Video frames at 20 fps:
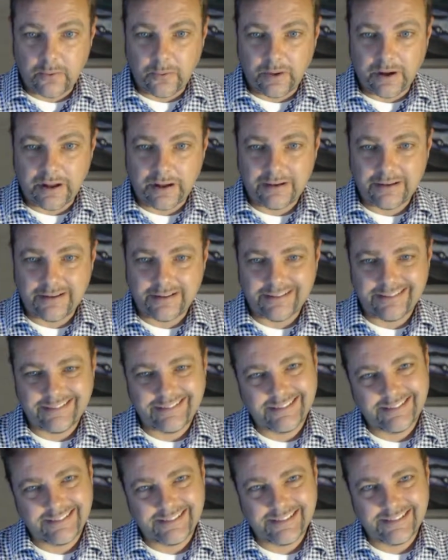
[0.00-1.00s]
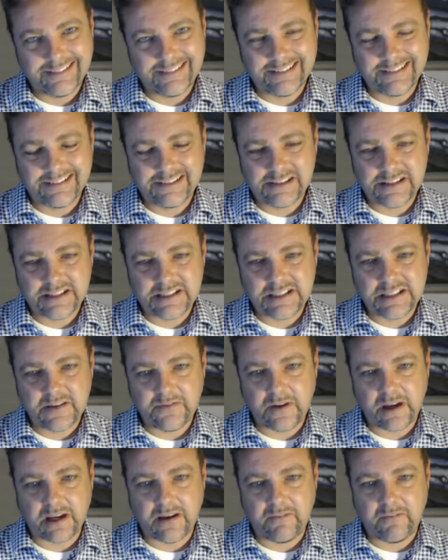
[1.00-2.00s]
Well, let's see
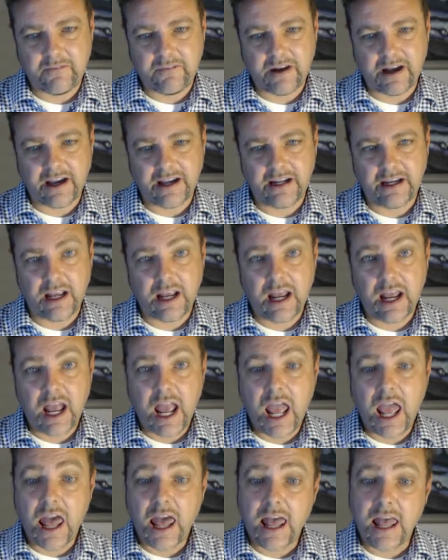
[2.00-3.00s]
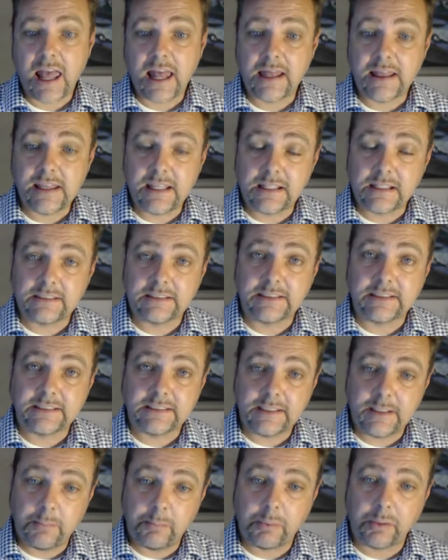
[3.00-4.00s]
if I can find a little
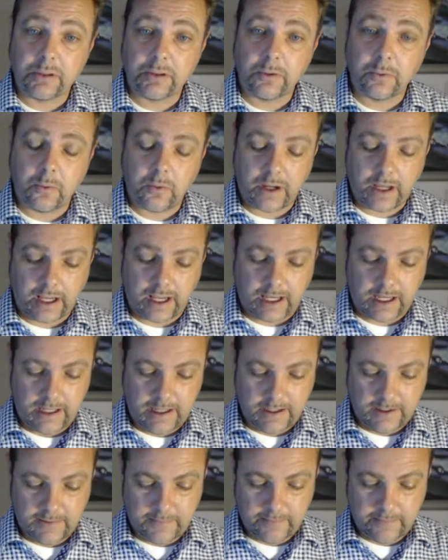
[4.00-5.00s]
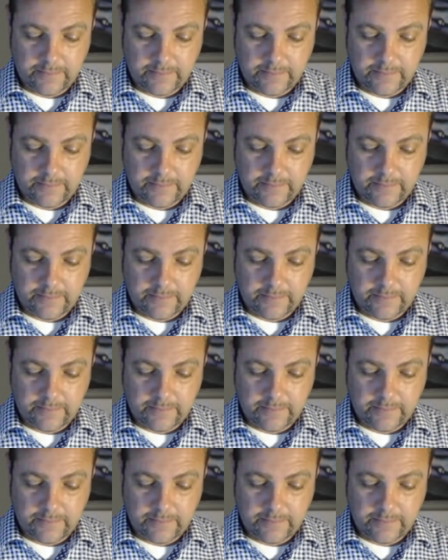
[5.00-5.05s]
simpler way